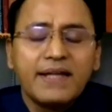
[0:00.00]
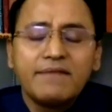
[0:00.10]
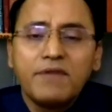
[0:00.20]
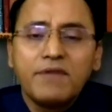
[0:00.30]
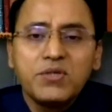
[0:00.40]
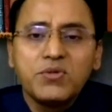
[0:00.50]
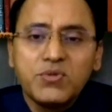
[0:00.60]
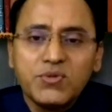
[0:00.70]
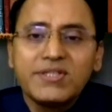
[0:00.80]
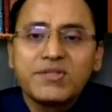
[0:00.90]
Why do you do
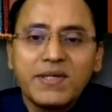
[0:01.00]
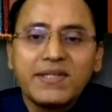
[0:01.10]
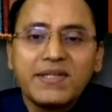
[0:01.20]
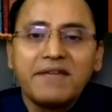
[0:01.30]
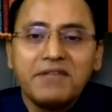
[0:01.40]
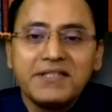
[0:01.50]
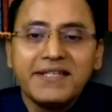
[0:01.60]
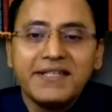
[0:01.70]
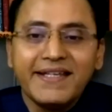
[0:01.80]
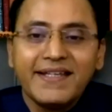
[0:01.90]
this one every
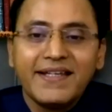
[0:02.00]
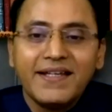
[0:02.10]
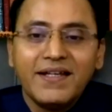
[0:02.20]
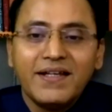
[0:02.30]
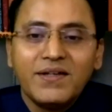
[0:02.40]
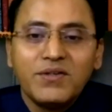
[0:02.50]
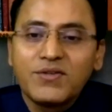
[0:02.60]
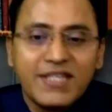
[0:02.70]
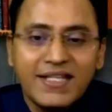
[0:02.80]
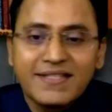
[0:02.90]
day? You have
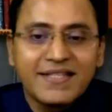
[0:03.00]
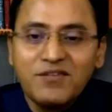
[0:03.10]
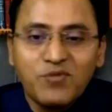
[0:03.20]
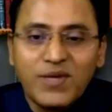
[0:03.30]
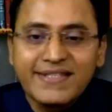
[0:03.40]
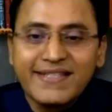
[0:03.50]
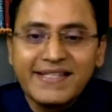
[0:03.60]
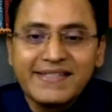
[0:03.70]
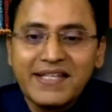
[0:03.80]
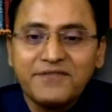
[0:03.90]
seen the sun once, that is
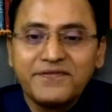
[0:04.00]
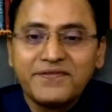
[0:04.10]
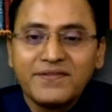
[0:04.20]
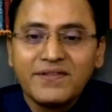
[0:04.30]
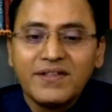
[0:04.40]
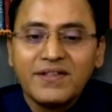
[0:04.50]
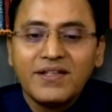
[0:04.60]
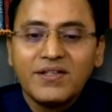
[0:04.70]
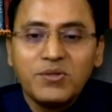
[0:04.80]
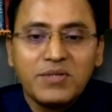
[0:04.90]
enough.
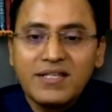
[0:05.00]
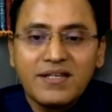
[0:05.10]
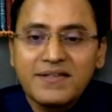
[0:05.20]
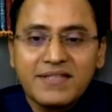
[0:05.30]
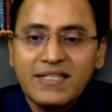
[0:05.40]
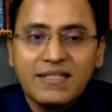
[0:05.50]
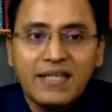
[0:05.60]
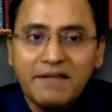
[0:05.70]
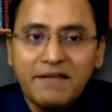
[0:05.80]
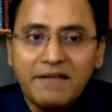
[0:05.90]
You need not see
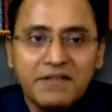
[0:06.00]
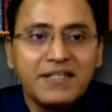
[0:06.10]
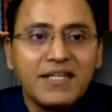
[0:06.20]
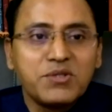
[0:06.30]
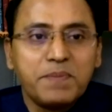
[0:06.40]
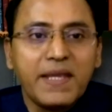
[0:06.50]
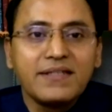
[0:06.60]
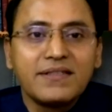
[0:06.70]
every day to paint.